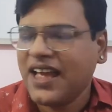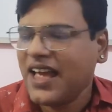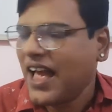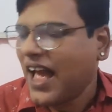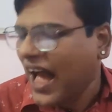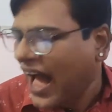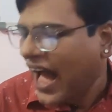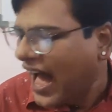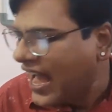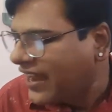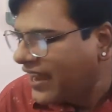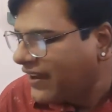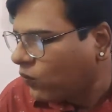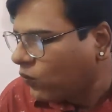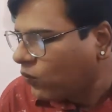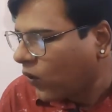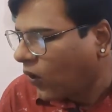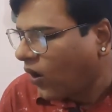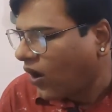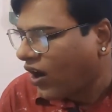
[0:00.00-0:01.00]
I
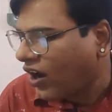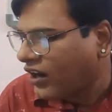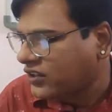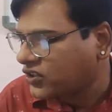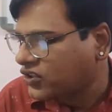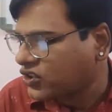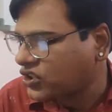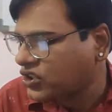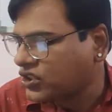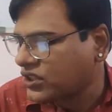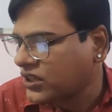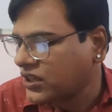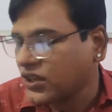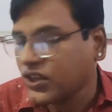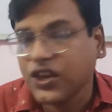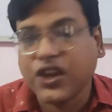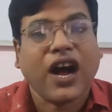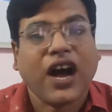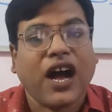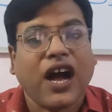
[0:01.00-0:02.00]
watch
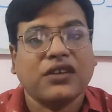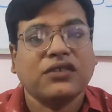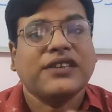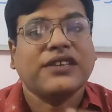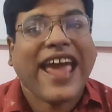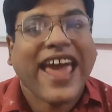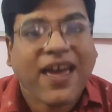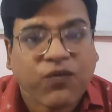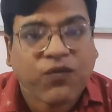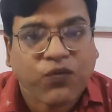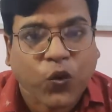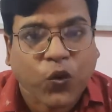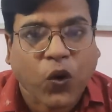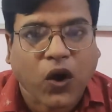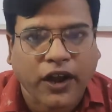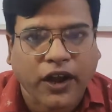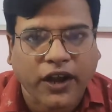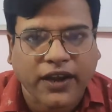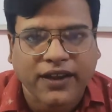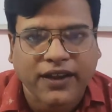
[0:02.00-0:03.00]
Cartoon
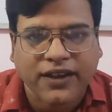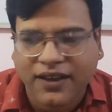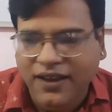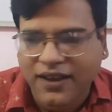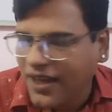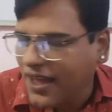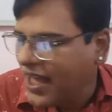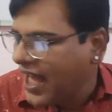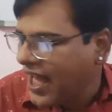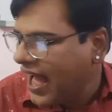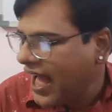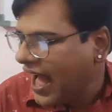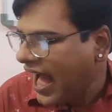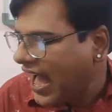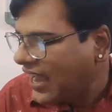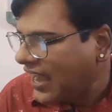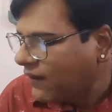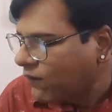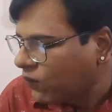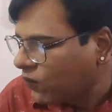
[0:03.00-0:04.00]
Network.
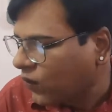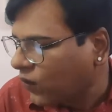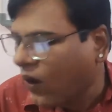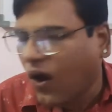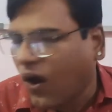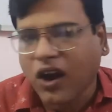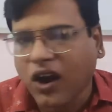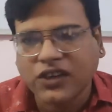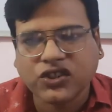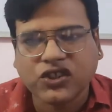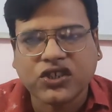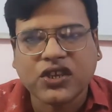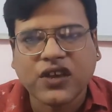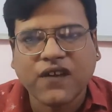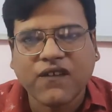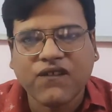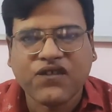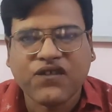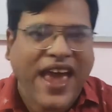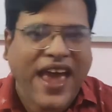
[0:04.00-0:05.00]
I watch
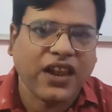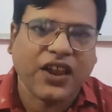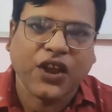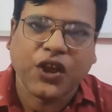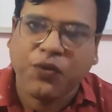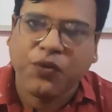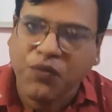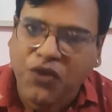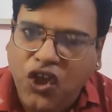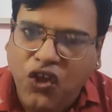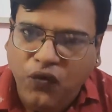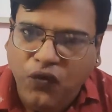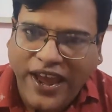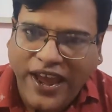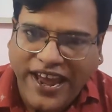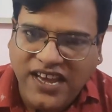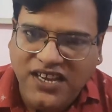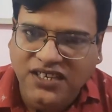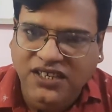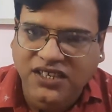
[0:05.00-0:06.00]
Telugu
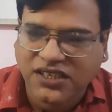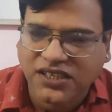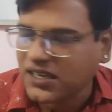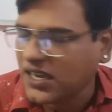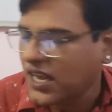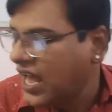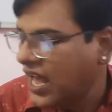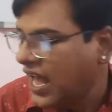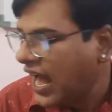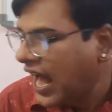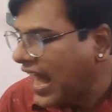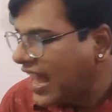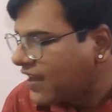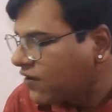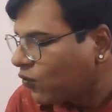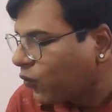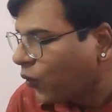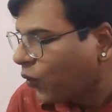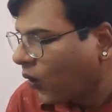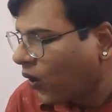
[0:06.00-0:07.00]
movies.
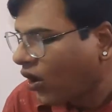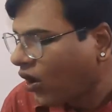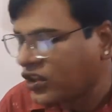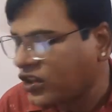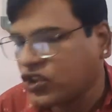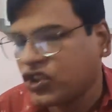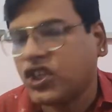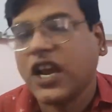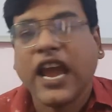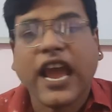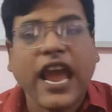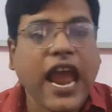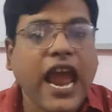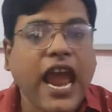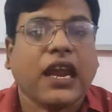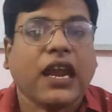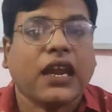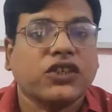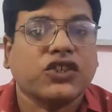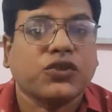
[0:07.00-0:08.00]
I watch
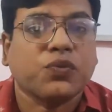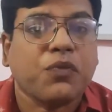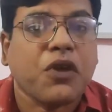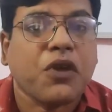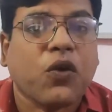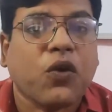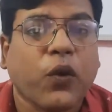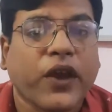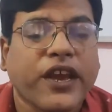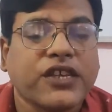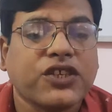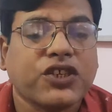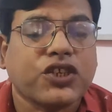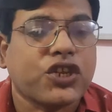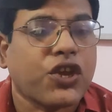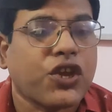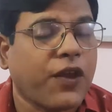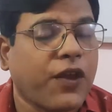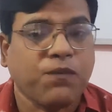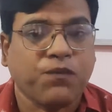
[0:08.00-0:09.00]
English movies
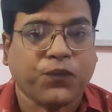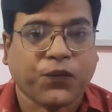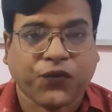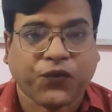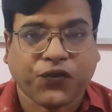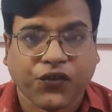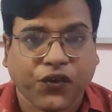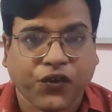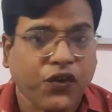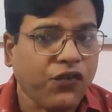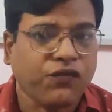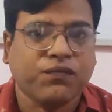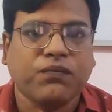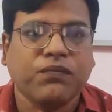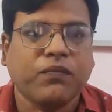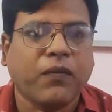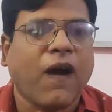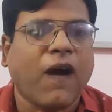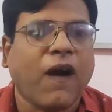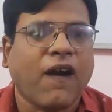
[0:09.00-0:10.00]
to improve
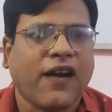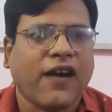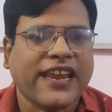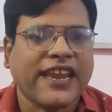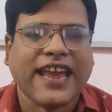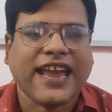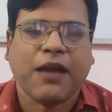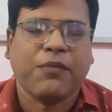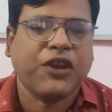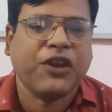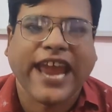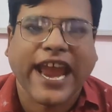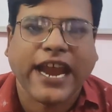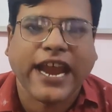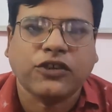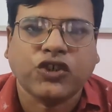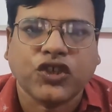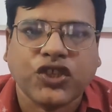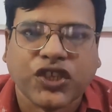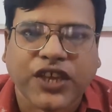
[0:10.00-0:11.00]
my
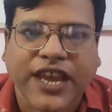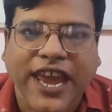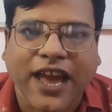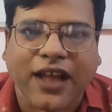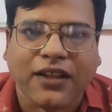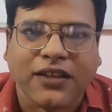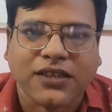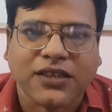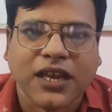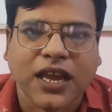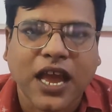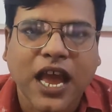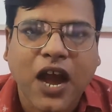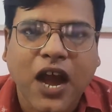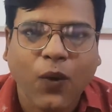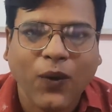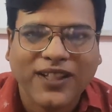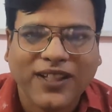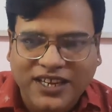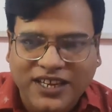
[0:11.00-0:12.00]
communication skills.
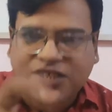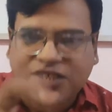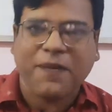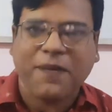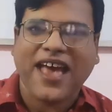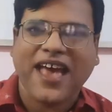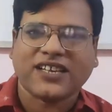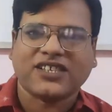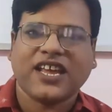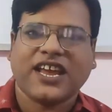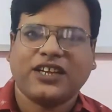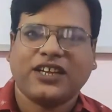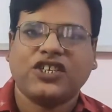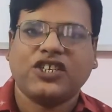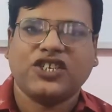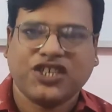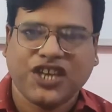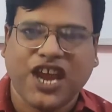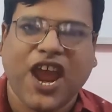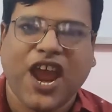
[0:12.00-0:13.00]
Well, that's the best thing
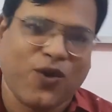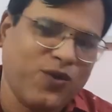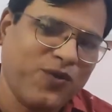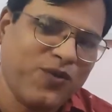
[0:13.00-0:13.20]
to do.